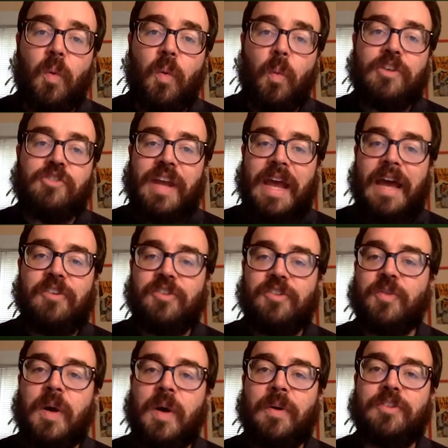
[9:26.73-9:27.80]
Which S
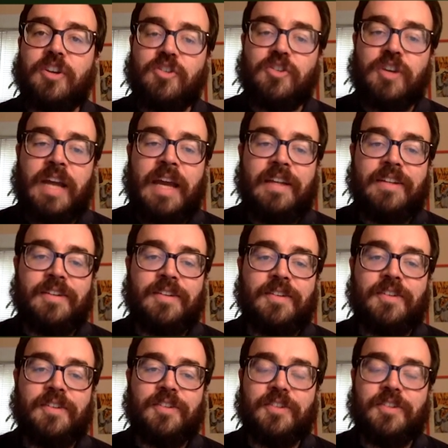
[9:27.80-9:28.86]
do I want to create?
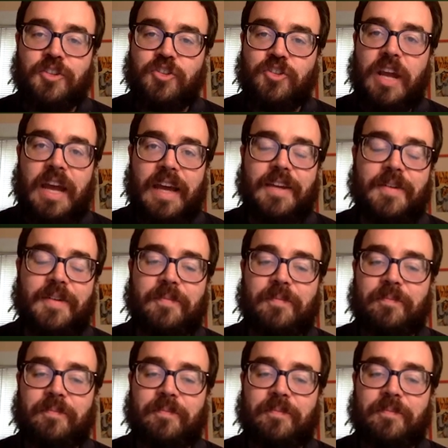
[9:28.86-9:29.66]
J.